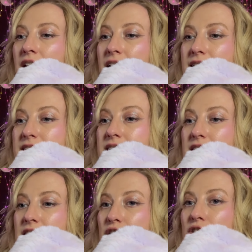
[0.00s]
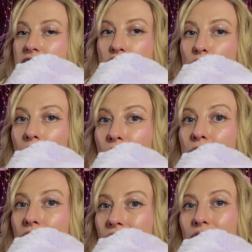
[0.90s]
it's literally the
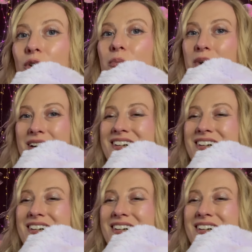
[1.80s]
road home.